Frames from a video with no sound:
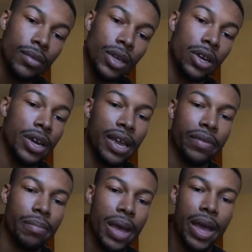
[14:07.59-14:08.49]

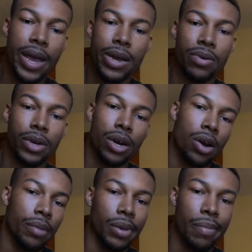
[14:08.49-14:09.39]
Navy bag or your
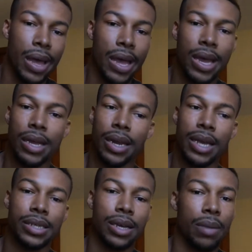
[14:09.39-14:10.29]
Army bag, and it
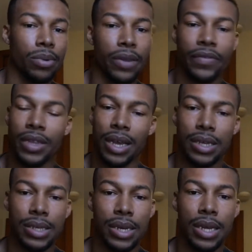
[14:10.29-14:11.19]
has a couple different
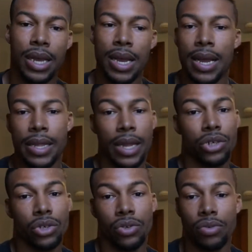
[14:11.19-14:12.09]
things in it
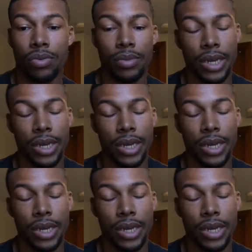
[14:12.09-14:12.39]
that you